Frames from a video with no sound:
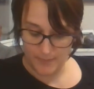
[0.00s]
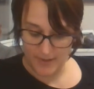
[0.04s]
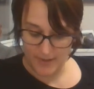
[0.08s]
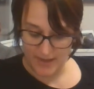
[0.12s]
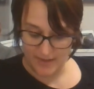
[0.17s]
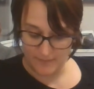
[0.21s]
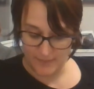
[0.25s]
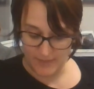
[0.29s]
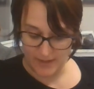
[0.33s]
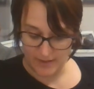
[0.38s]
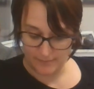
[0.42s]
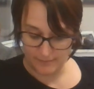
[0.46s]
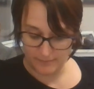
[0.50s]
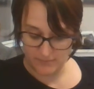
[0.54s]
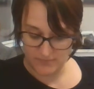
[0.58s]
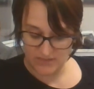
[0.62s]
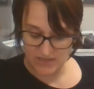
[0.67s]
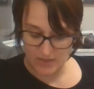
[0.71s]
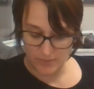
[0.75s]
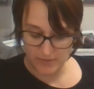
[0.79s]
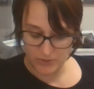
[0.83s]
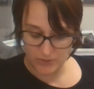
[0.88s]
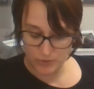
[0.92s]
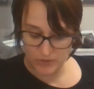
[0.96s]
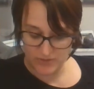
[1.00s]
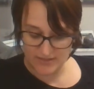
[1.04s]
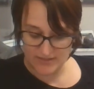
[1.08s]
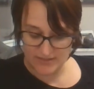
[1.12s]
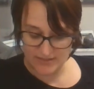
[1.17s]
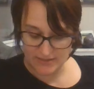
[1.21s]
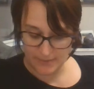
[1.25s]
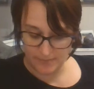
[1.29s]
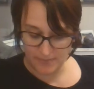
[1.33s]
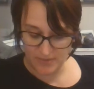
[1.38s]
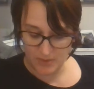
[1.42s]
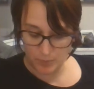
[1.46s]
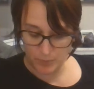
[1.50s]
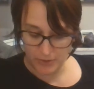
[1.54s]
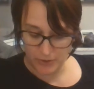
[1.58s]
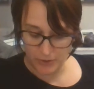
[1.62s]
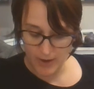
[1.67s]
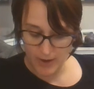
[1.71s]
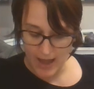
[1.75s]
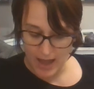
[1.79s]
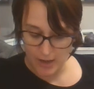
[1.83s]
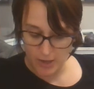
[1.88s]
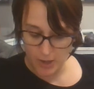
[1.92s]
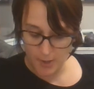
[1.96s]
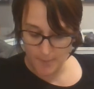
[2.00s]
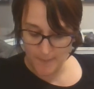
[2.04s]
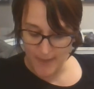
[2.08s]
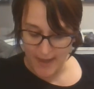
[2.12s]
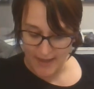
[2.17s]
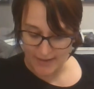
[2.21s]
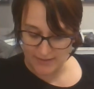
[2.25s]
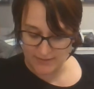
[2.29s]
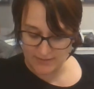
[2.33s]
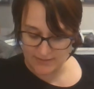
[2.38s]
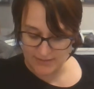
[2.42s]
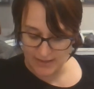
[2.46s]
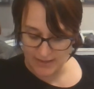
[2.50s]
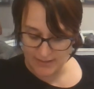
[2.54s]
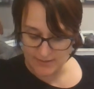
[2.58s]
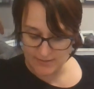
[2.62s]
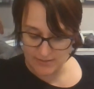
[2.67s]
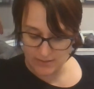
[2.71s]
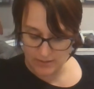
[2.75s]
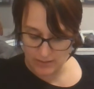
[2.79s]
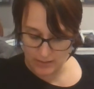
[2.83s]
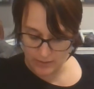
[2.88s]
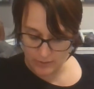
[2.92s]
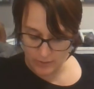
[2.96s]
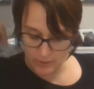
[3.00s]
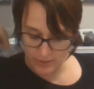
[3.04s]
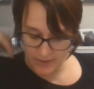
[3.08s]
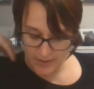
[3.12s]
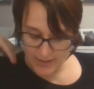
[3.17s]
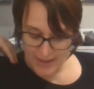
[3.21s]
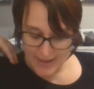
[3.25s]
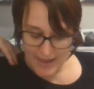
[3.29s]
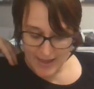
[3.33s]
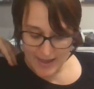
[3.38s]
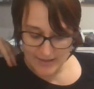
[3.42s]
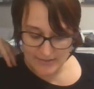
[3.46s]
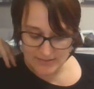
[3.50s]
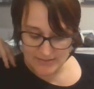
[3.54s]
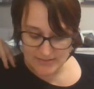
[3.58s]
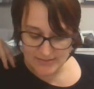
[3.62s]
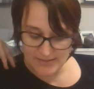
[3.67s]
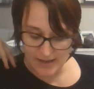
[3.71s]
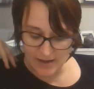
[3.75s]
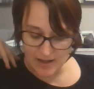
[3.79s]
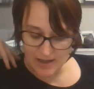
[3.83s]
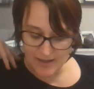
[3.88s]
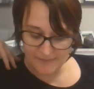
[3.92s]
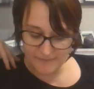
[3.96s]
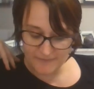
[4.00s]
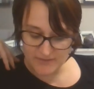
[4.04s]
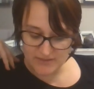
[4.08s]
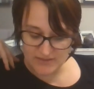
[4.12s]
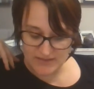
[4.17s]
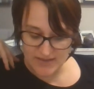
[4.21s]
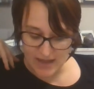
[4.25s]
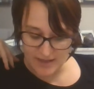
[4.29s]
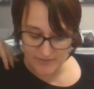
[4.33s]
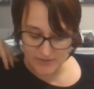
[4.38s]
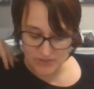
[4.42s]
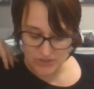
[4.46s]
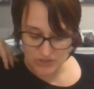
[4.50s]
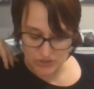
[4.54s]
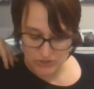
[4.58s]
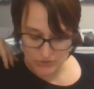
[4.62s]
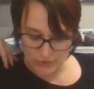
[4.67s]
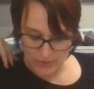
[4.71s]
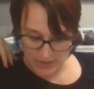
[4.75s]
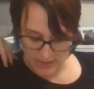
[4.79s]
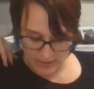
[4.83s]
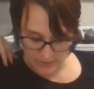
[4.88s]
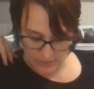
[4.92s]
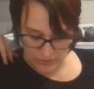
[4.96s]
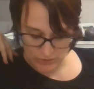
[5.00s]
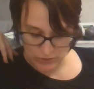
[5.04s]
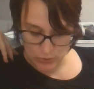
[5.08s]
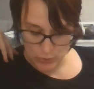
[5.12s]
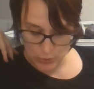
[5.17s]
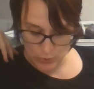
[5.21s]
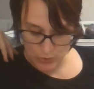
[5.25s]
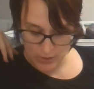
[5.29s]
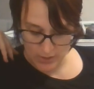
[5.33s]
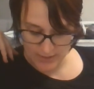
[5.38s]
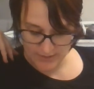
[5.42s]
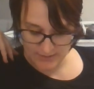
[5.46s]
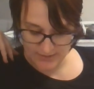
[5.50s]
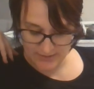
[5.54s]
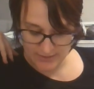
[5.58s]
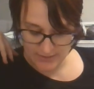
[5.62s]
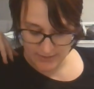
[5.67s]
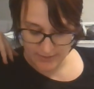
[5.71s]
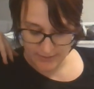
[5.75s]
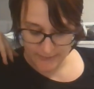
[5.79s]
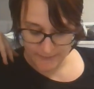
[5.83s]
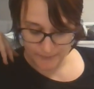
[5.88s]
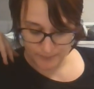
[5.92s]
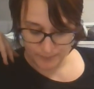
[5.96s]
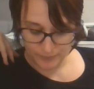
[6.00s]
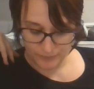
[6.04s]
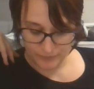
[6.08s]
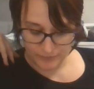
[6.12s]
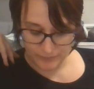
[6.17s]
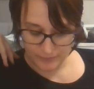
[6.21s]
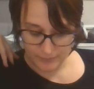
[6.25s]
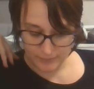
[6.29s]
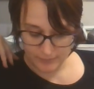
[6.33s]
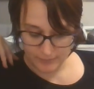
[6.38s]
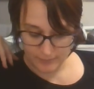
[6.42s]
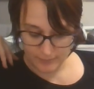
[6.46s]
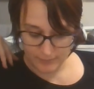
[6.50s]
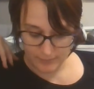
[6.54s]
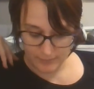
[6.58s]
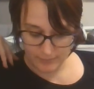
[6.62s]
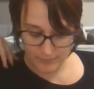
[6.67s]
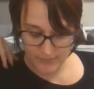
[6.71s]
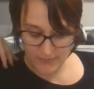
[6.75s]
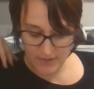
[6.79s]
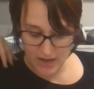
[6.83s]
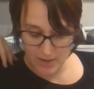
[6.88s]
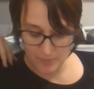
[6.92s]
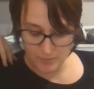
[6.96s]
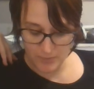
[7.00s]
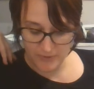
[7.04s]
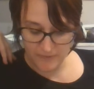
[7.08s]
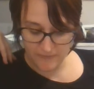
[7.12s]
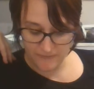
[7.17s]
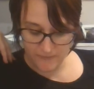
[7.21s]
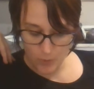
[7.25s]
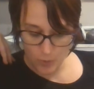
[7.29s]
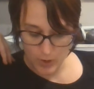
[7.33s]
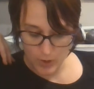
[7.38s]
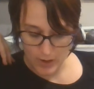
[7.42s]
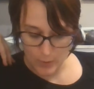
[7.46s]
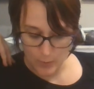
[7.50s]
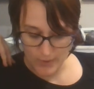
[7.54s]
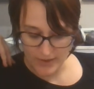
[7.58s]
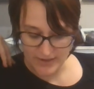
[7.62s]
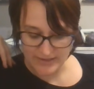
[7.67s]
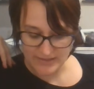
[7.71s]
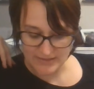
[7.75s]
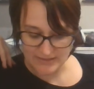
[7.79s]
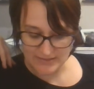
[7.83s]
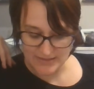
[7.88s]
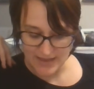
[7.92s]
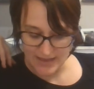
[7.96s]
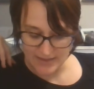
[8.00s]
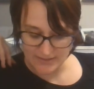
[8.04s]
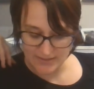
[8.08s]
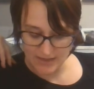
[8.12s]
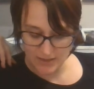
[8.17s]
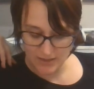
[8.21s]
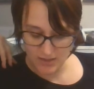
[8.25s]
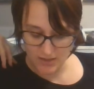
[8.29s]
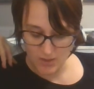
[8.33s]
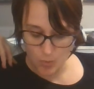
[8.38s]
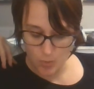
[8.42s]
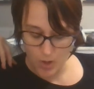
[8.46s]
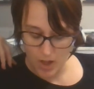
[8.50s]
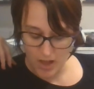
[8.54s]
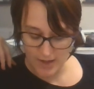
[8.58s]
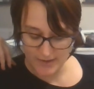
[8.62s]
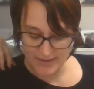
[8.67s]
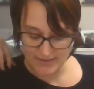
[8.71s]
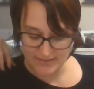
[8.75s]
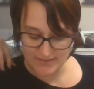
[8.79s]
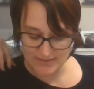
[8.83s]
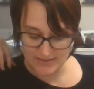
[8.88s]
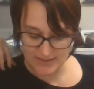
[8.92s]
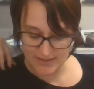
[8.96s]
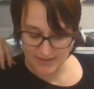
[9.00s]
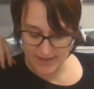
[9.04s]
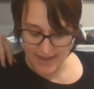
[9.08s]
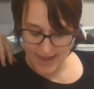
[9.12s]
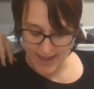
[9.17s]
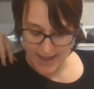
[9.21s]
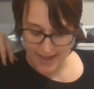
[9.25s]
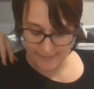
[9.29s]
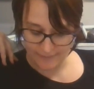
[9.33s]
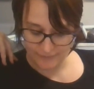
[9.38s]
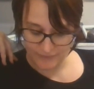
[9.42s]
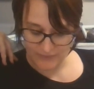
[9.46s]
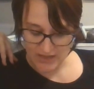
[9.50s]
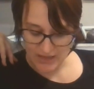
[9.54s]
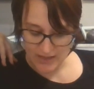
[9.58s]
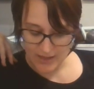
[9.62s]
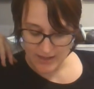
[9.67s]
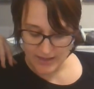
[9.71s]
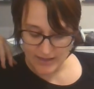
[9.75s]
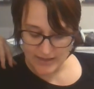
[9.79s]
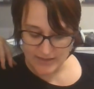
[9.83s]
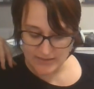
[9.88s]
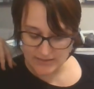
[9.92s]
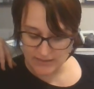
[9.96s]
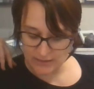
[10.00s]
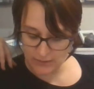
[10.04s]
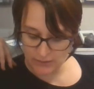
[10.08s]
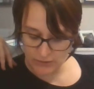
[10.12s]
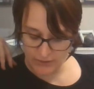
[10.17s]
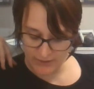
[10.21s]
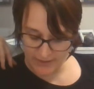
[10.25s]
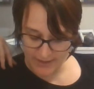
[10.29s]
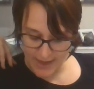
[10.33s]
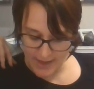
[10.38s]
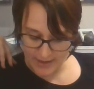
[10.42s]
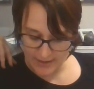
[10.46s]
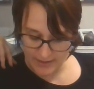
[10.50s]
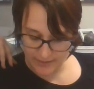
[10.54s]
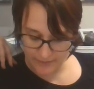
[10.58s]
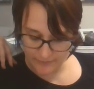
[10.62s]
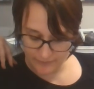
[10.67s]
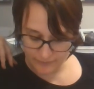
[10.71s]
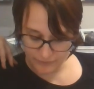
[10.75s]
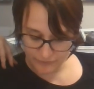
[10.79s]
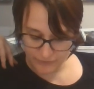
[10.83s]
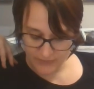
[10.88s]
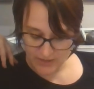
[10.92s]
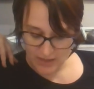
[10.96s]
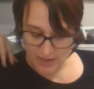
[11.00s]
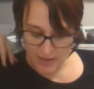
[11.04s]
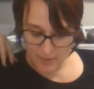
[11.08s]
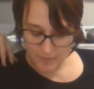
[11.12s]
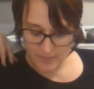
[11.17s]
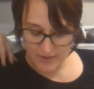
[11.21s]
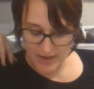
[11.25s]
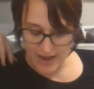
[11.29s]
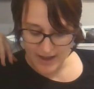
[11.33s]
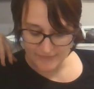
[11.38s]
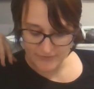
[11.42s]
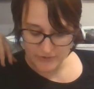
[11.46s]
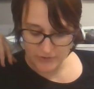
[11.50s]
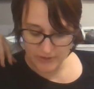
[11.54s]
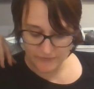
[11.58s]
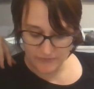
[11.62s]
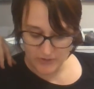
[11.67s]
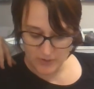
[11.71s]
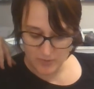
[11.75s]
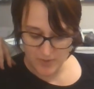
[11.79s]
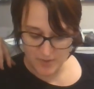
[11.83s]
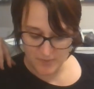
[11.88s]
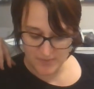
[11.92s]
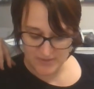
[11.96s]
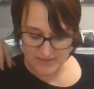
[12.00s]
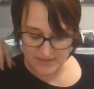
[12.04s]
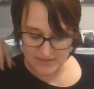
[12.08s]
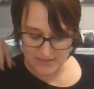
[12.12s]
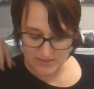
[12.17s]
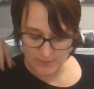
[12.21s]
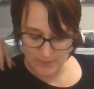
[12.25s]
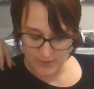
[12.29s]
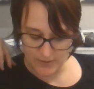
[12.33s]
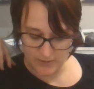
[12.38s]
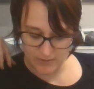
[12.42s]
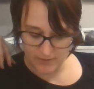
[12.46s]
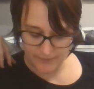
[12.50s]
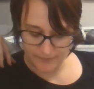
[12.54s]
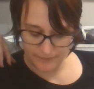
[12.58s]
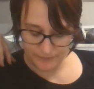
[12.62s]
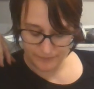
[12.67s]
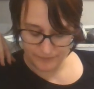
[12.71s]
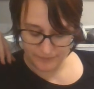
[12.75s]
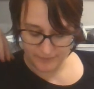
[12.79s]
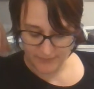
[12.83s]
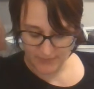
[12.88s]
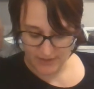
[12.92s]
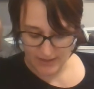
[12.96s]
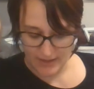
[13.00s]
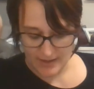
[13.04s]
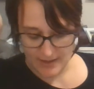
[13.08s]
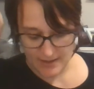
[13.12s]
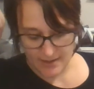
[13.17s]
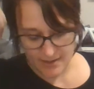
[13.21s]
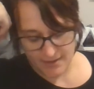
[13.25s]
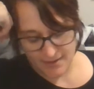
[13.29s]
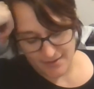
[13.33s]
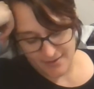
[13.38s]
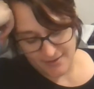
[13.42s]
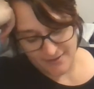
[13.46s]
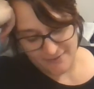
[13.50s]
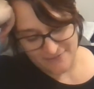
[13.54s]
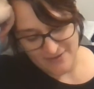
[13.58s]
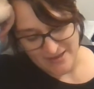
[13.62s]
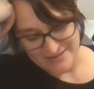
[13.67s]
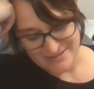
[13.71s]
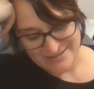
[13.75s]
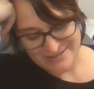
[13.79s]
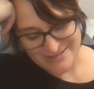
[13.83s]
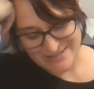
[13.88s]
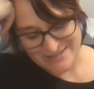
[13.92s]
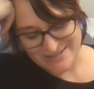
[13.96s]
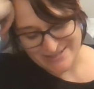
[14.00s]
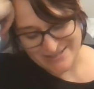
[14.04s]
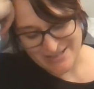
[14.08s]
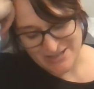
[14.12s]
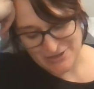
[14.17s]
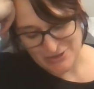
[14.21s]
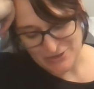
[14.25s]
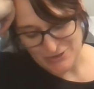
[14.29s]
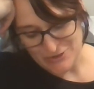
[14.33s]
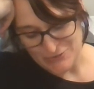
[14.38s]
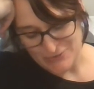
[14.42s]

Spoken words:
pavement. Dumbledore slipped the putter outer back inside his cloak and set off down the street towards number 4, where he sat down on the wall next to the cat. He didn't look at it, but after a few moments he spoke. Fancy seeing